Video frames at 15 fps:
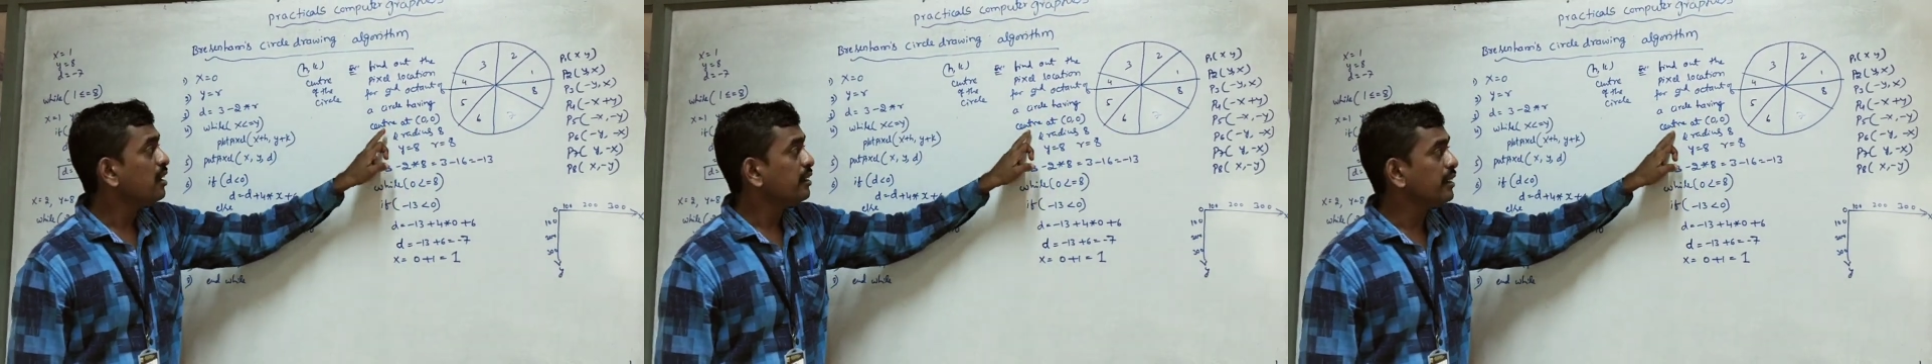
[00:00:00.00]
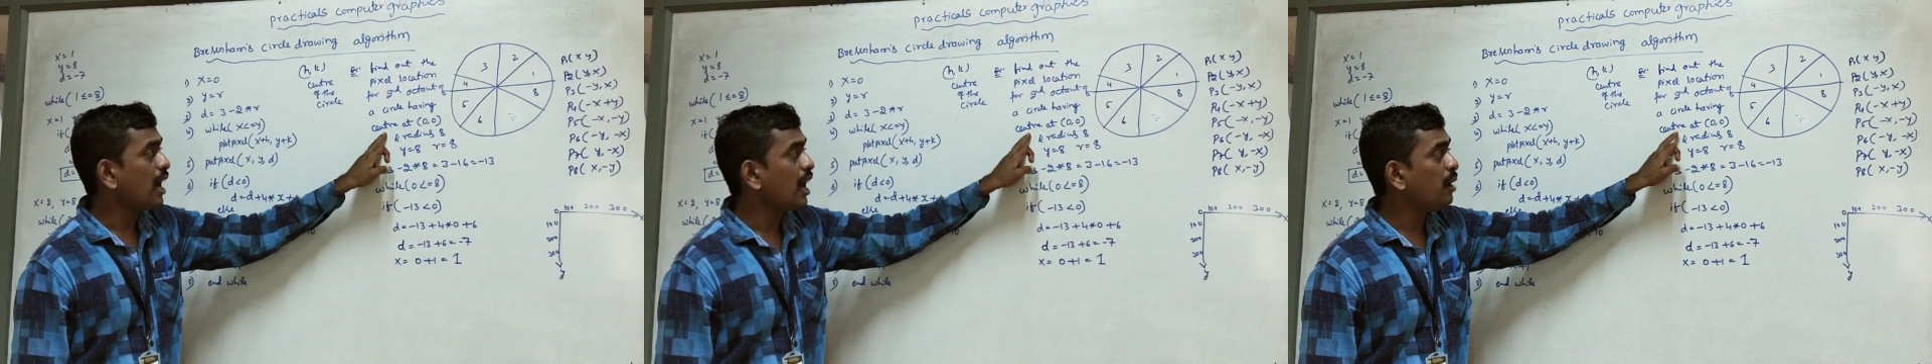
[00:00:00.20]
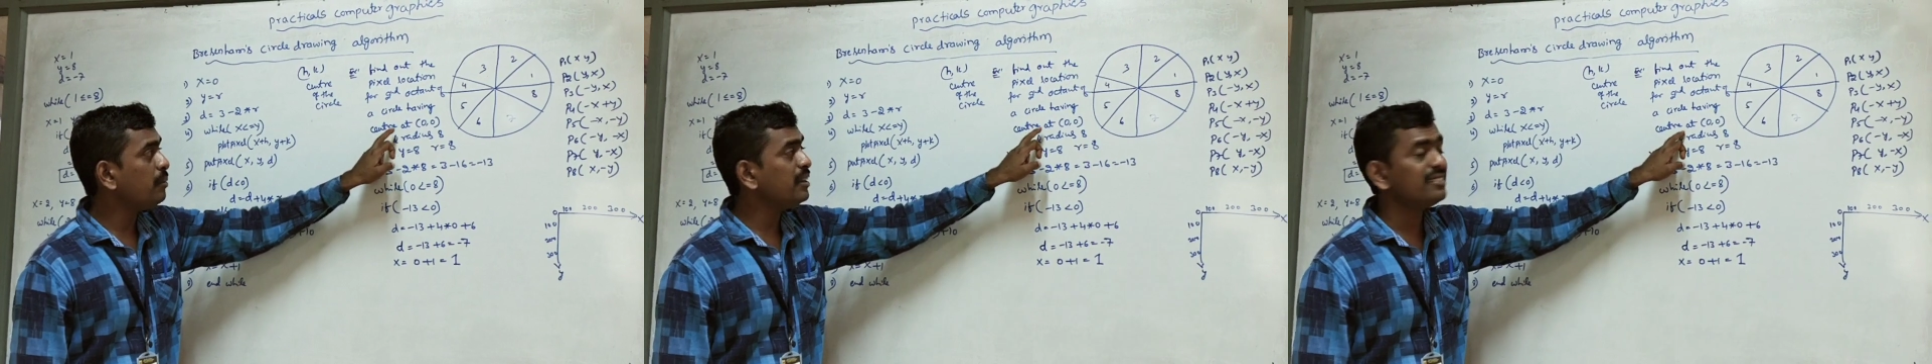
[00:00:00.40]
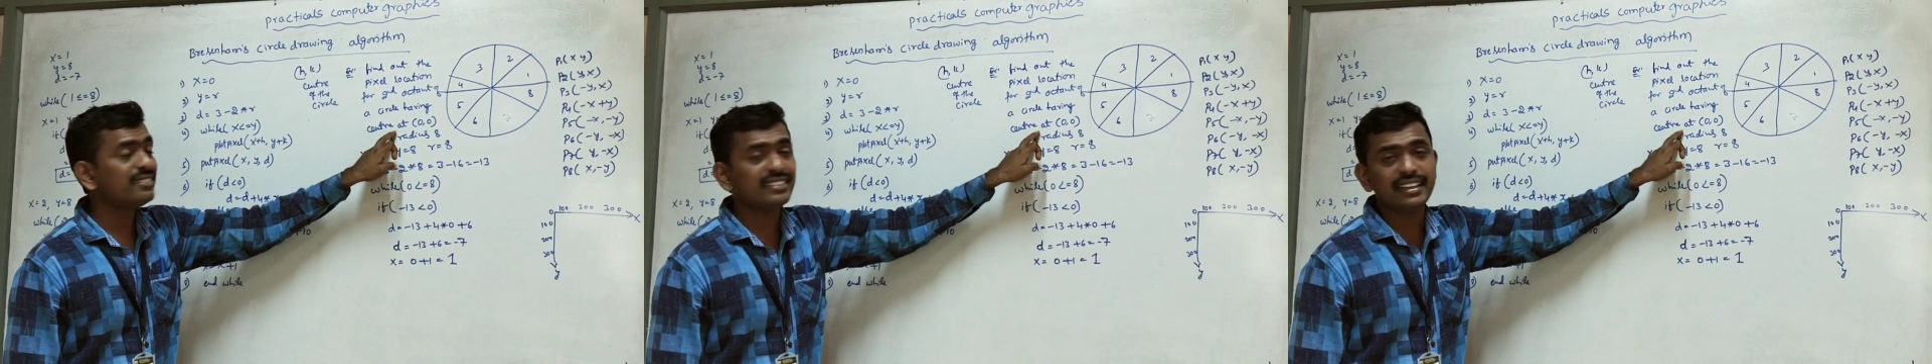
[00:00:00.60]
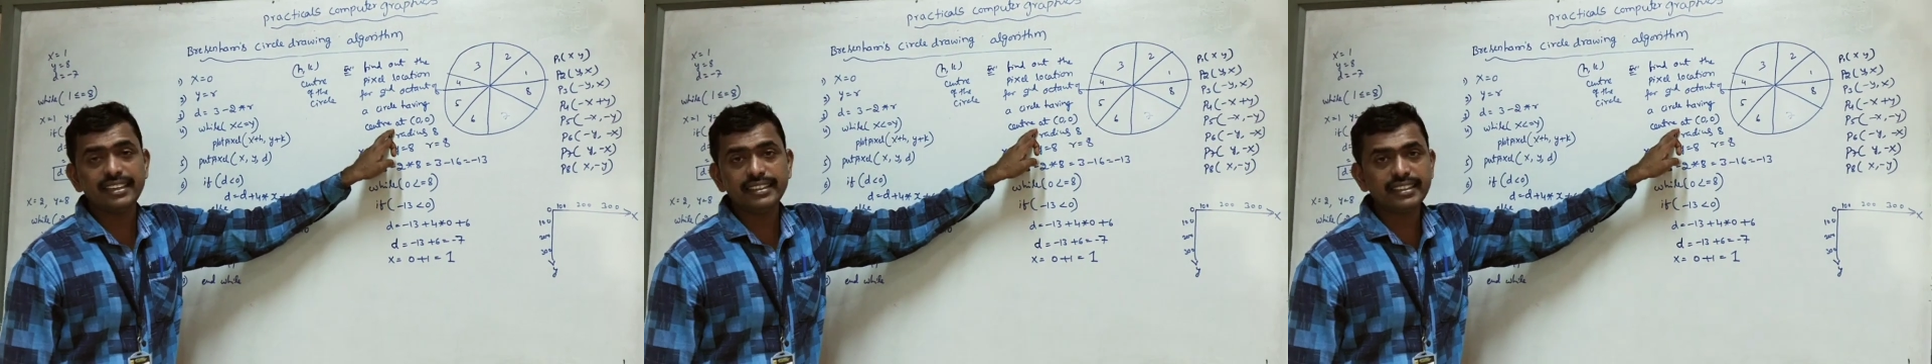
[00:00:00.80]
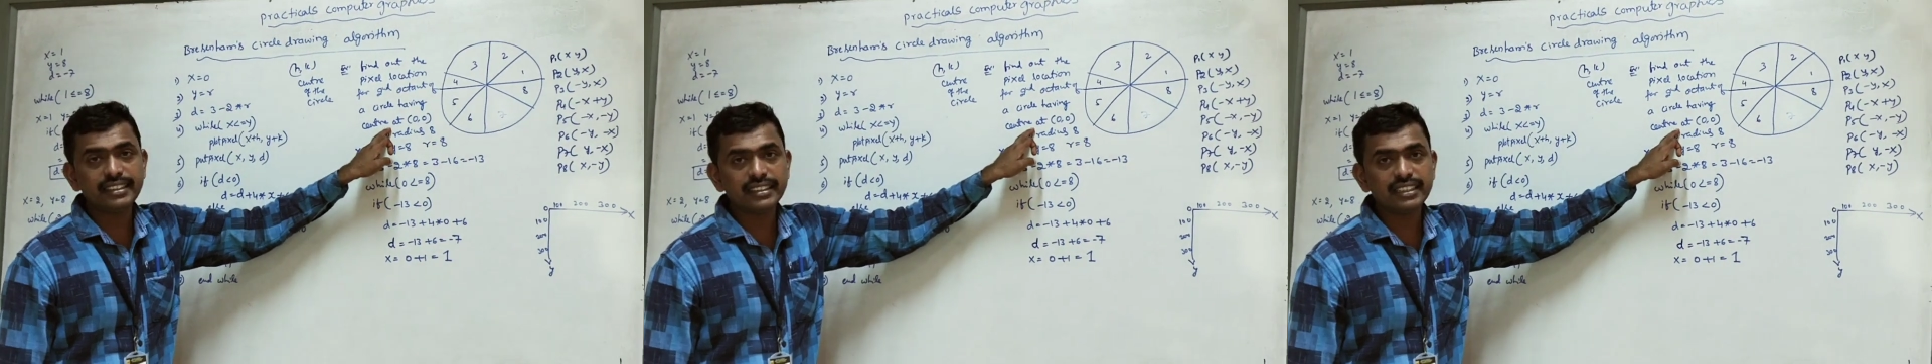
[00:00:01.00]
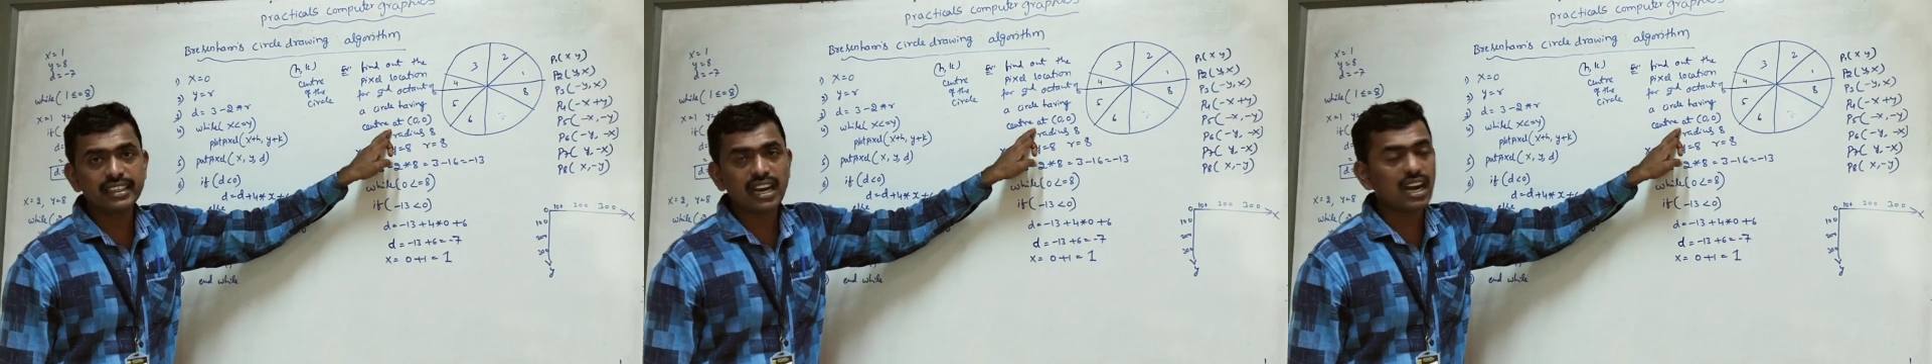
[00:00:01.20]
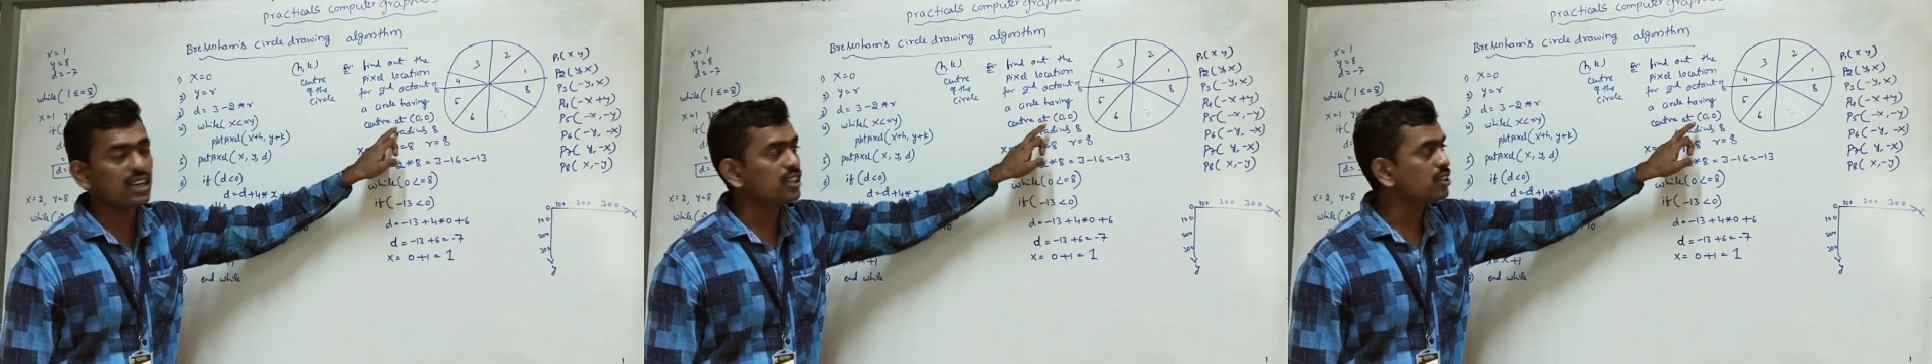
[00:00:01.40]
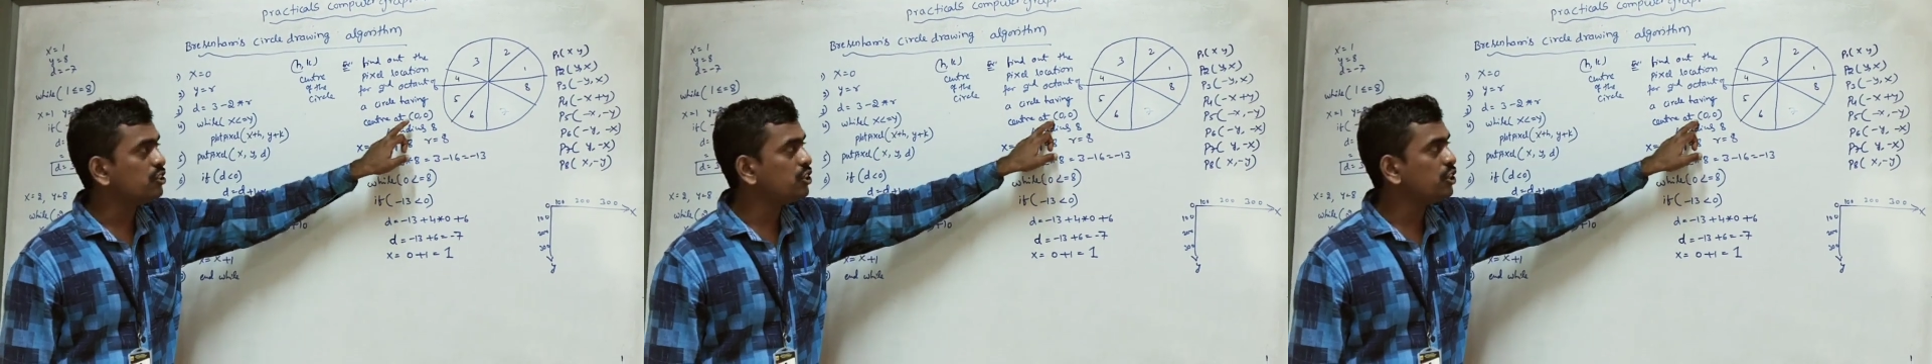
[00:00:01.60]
having center at